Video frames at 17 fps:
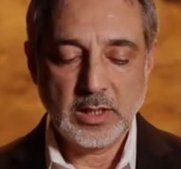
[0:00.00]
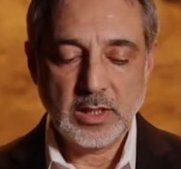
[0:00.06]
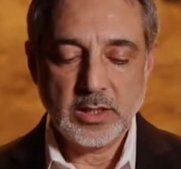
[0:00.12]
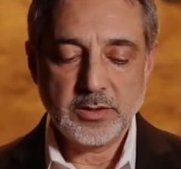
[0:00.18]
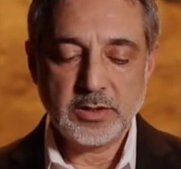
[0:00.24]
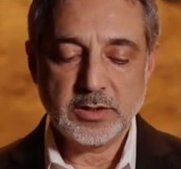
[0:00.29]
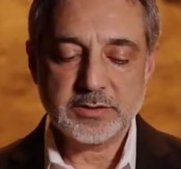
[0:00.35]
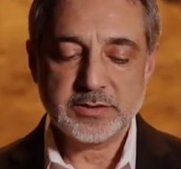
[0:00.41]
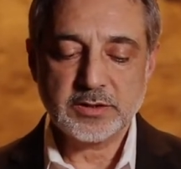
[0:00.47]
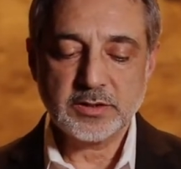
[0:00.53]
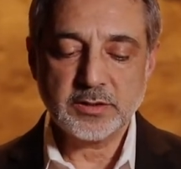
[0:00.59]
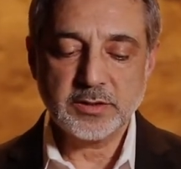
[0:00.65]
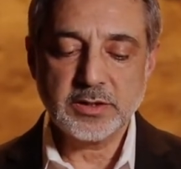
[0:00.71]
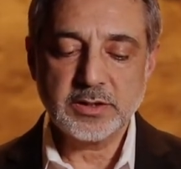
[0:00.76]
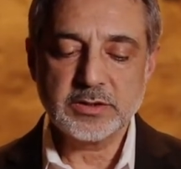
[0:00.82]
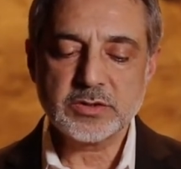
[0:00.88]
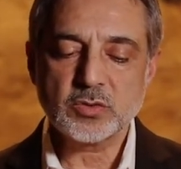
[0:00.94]
The
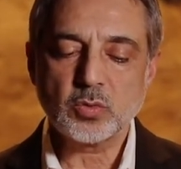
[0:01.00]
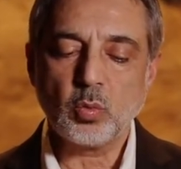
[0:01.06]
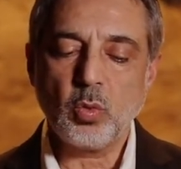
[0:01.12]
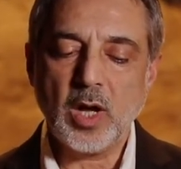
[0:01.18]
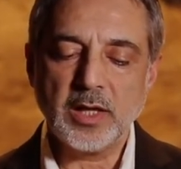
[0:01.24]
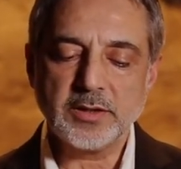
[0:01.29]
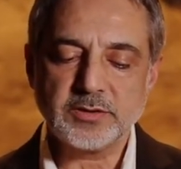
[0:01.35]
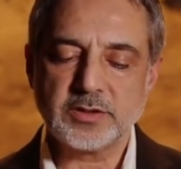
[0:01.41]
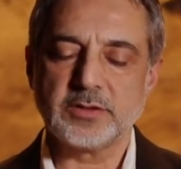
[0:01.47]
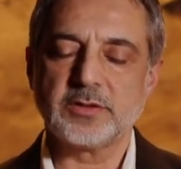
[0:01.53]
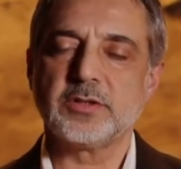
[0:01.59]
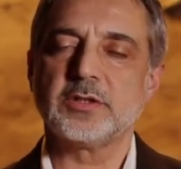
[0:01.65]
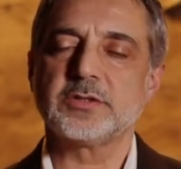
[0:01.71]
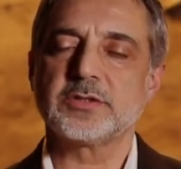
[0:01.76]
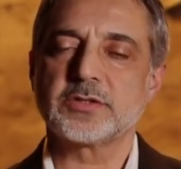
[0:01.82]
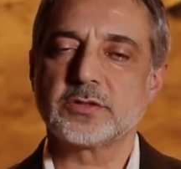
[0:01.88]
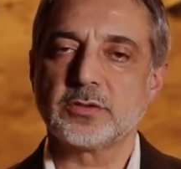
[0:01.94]
Assyrians wanted
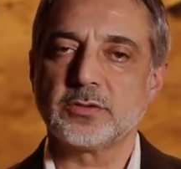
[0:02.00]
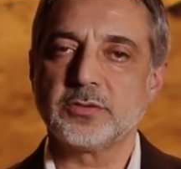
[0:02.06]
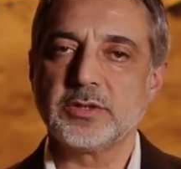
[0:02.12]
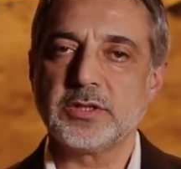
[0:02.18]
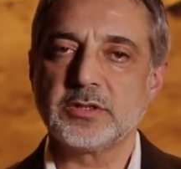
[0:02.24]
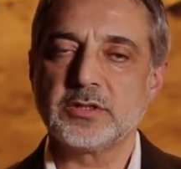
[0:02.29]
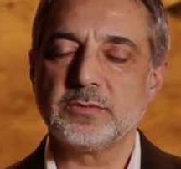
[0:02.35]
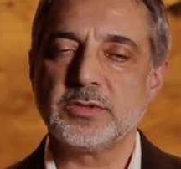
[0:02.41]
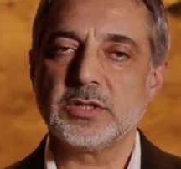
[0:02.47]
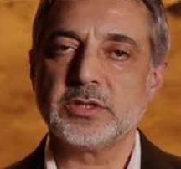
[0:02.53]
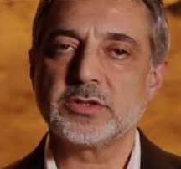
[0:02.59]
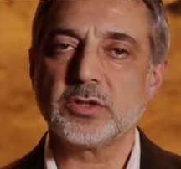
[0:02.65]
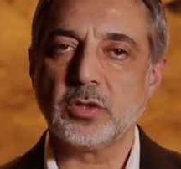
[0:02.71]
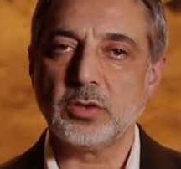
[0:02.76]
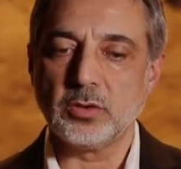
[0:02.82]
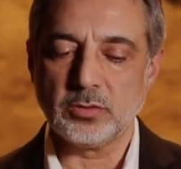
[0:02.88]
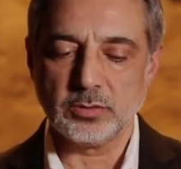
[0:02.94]
their story to be
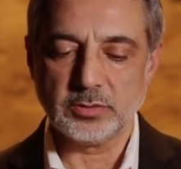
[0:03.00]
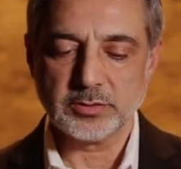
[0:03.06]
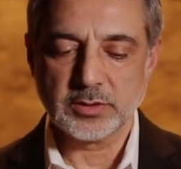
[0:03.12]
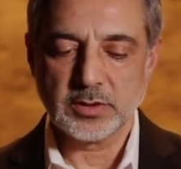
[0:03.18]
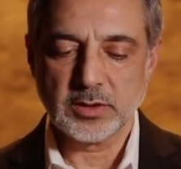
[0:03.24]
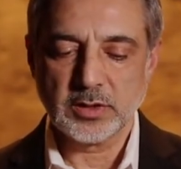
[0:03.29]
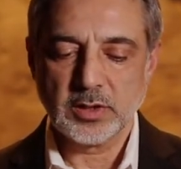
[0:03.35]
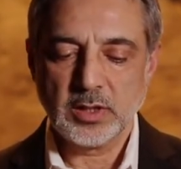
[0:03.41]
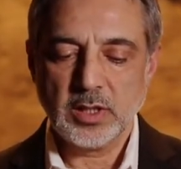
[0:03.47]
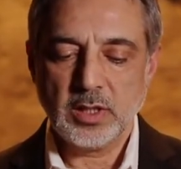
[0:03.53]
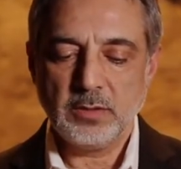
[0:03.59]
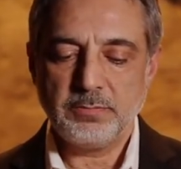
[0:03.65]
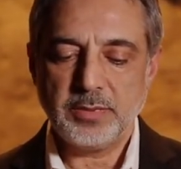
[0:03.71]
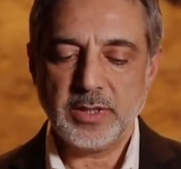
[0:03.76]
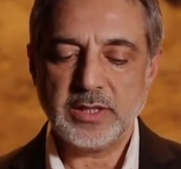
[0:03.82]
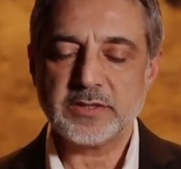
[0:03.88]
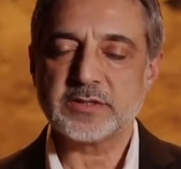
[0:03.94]
told
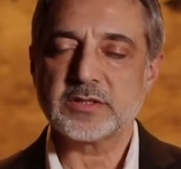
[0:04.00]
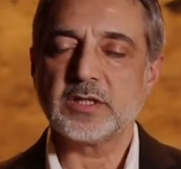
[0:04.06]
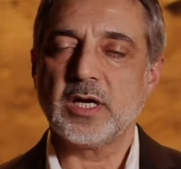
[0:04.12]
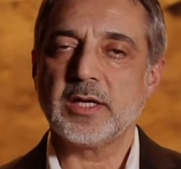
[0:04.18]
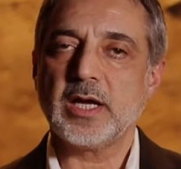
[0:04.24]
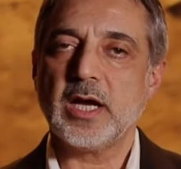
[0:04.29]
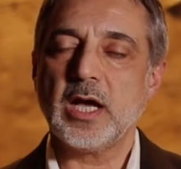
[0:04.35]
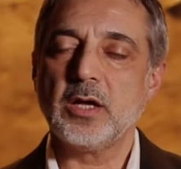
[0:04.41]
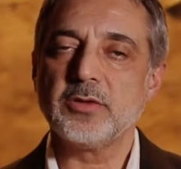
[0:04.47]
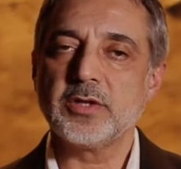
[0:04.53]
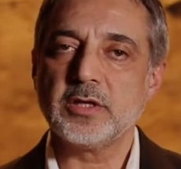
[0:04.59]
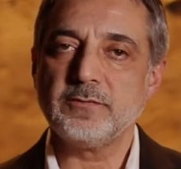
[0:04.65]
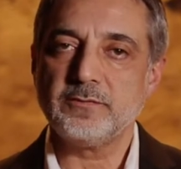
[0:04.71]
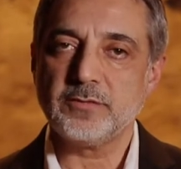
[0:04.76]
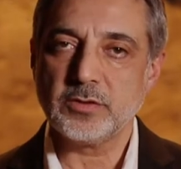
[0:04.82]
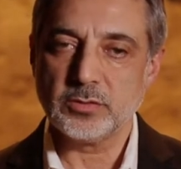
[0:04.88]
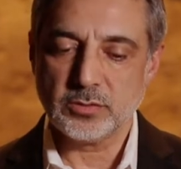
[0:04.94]
based on how they
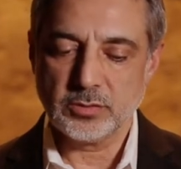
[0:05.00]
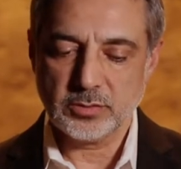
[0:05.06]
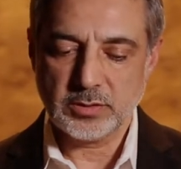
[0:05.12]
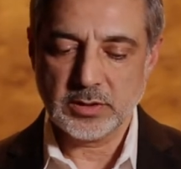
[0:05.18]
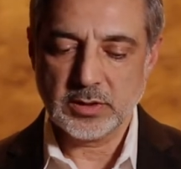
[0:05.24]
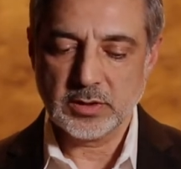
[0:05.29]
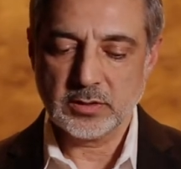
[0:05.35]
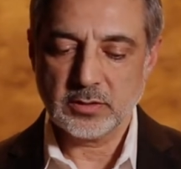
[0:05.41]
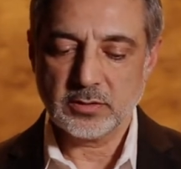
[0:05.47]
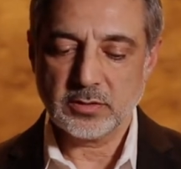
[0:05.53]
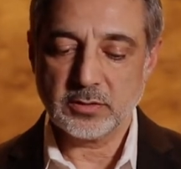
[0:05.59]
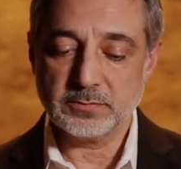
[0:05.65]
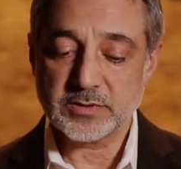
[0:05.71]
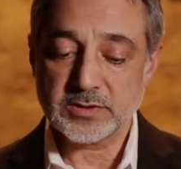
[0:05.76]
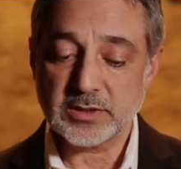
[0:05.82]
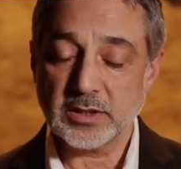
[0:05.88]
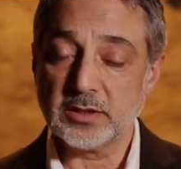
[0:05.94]
viewed
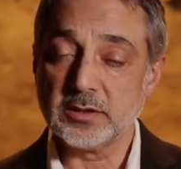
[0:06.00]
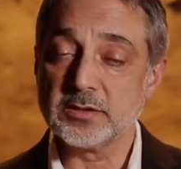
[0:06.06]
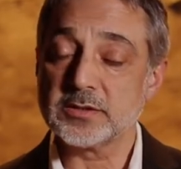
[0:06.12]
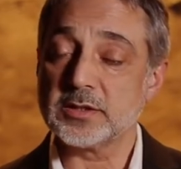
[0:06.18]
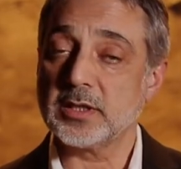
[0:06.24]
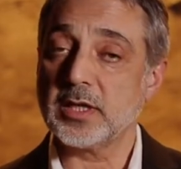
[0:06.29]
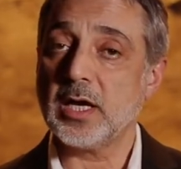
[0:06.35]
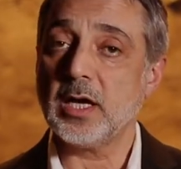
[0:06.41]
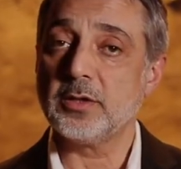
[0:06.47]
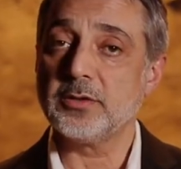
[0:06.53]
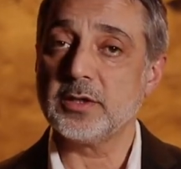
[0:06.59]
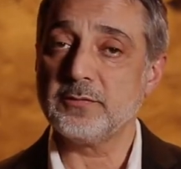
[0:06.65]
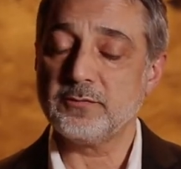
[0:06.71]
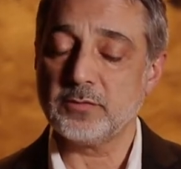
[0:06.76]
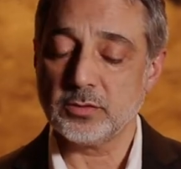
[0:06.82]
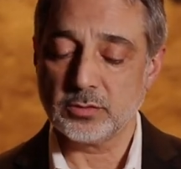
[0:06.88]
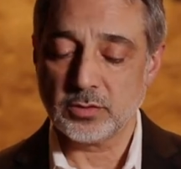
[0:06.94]
themselves and how they
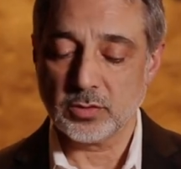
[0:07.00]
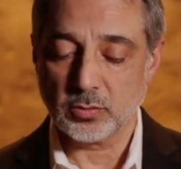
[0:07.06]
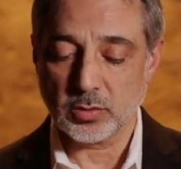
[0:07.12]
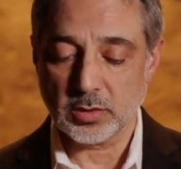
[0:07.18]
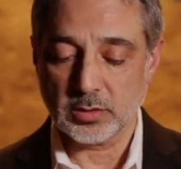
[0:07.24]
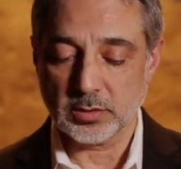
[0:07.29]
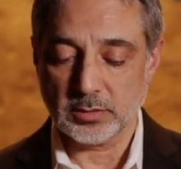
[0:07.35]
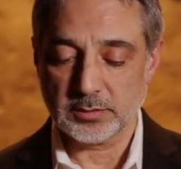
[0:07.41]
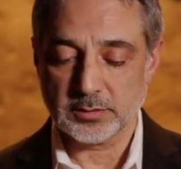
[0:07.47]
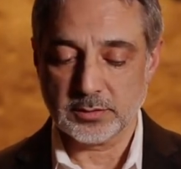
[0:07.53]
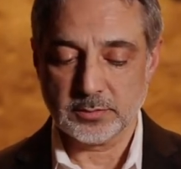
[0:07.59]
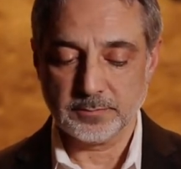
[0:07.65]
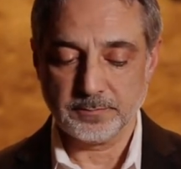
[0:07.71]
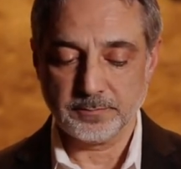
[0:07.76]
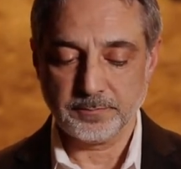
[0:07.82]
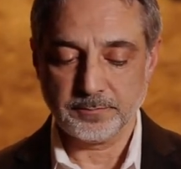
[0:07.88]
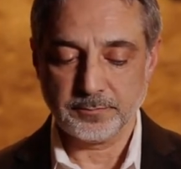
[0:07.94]
viewed the world.
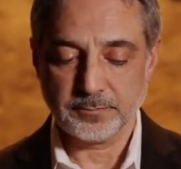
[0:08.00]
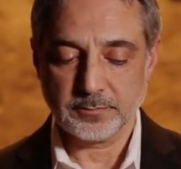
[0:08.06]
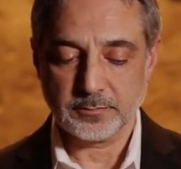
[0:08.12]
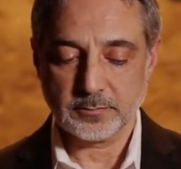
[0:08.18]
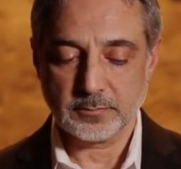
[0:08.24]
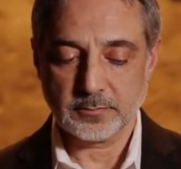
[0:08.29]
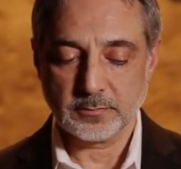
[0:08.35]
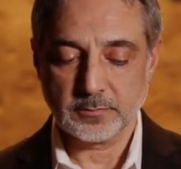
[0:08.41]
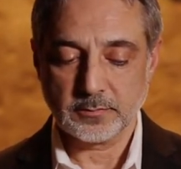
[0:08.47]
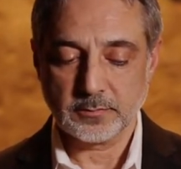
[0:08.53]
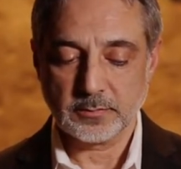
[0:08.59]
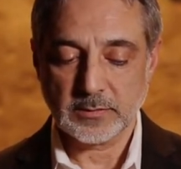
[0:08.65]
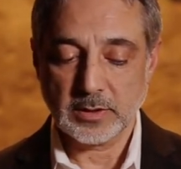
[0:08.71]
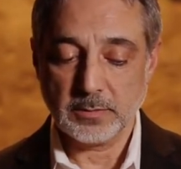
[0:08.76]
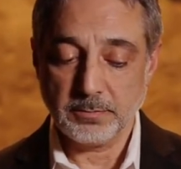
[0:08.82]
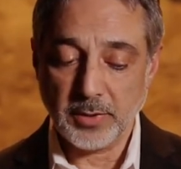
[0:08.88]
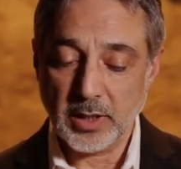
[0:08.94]

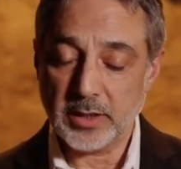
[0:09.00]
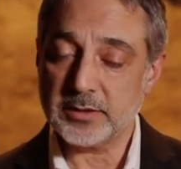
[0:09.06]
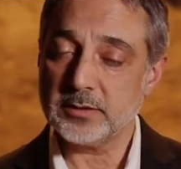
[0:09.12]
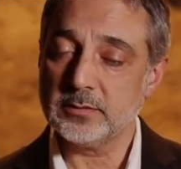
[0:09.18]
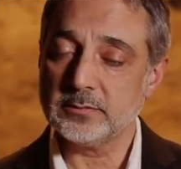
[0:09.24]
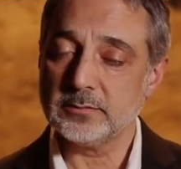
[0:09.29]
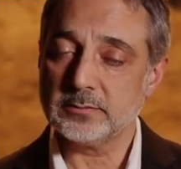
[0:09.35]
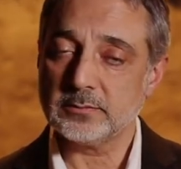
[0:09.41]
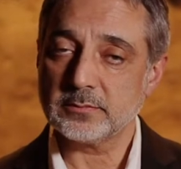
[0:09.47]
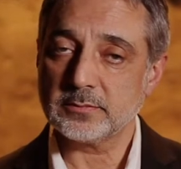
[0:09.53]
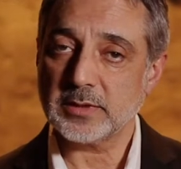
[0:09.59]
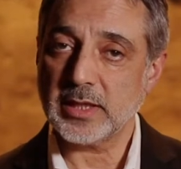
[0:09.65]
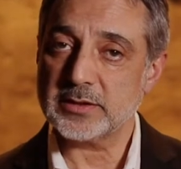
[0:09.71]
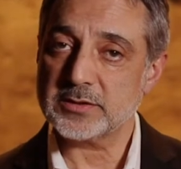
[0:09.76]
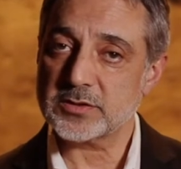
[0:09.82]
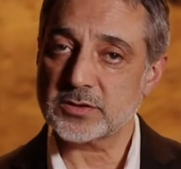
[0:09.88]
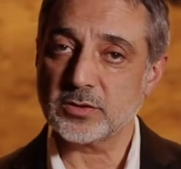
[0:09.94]
But
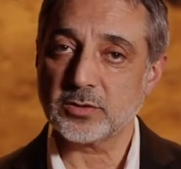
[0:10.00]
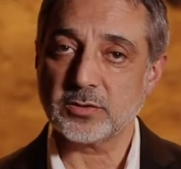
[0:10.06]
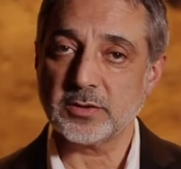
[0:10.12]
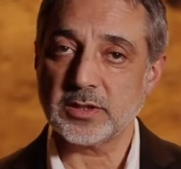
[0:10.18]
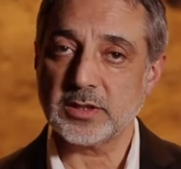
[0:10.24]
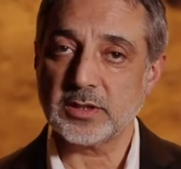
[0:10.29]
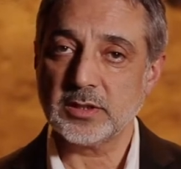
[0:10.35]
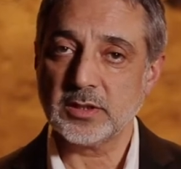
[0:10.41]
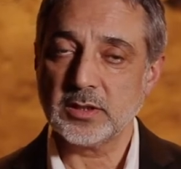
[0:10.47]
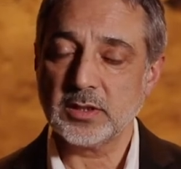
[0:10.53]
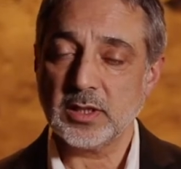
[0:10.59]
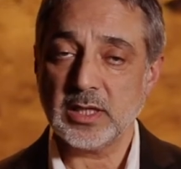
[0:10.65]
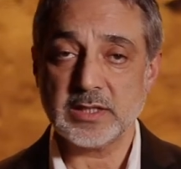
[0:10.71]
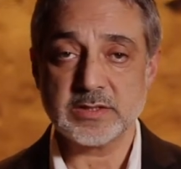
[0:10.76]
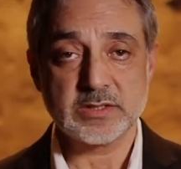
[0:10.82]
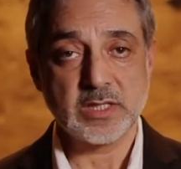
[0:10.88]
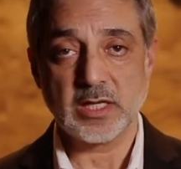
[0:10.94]
that story
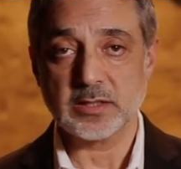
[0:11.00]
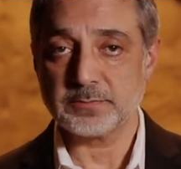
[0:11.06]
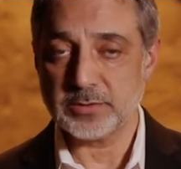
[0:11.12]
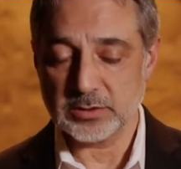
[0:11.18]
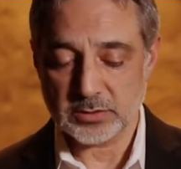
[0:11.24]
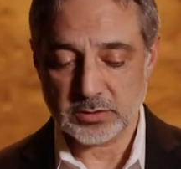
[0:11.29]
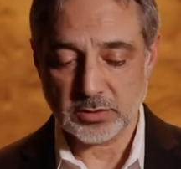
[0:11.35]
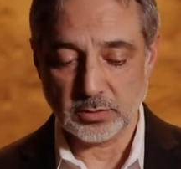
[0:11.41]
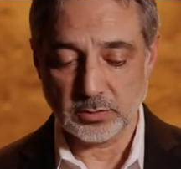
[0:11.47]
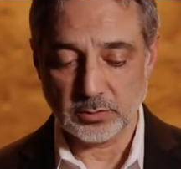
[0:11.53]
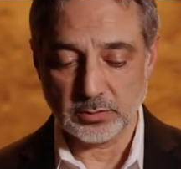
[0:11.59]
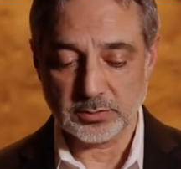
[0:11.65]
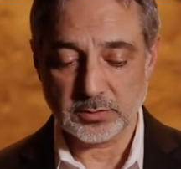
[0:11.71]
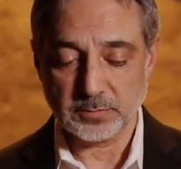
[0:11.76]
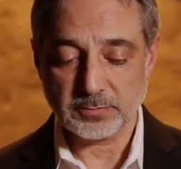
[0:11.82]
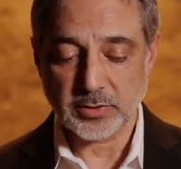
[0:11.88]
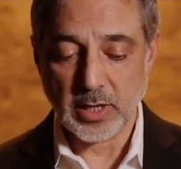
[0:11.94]
has not been
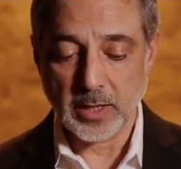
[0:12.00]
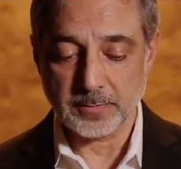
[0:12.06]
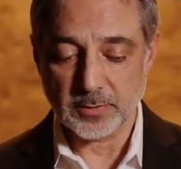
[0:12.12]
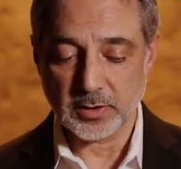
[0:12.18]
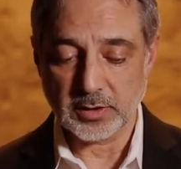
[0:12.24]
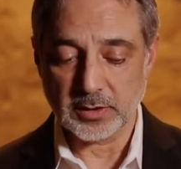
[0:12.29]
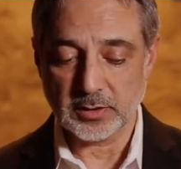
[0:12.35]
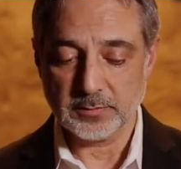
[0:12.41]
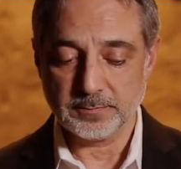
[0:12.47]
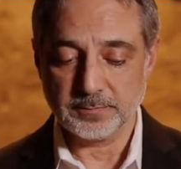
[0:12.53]
told properly.